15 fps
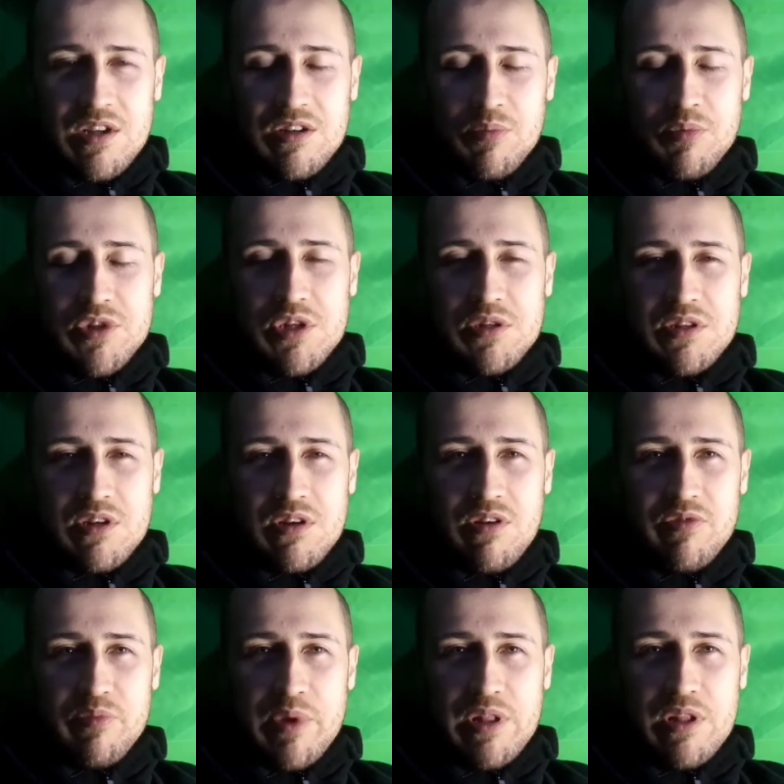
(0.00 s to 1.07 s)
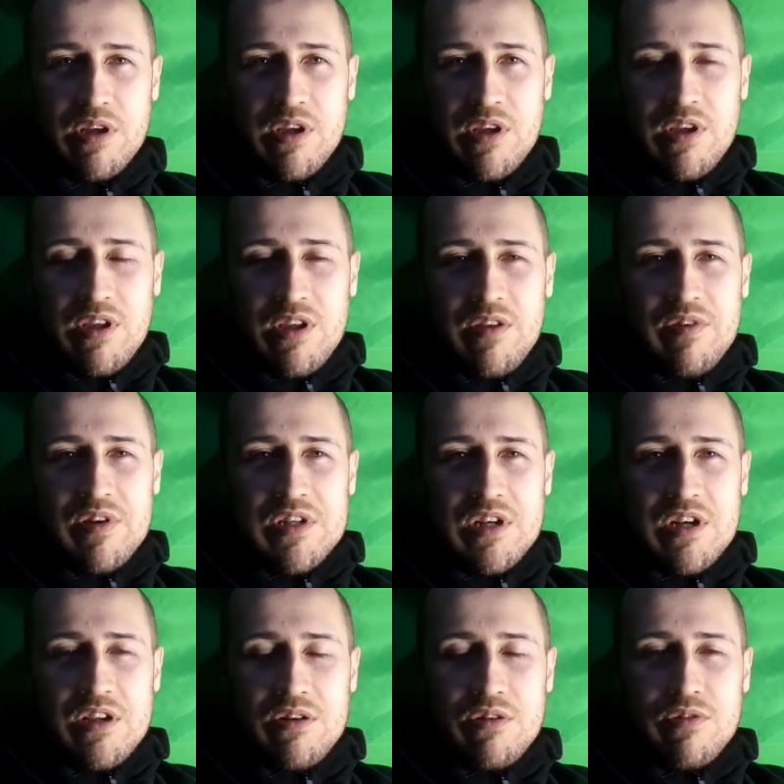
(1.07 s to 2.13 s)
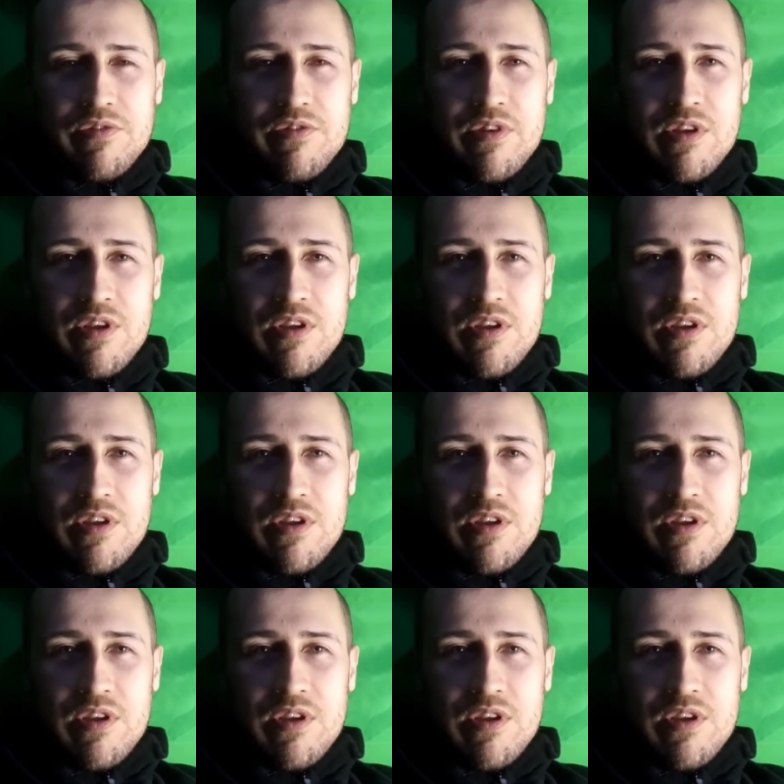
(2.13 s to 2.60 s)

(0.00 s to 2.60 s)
not producing enough milk efficiently enough,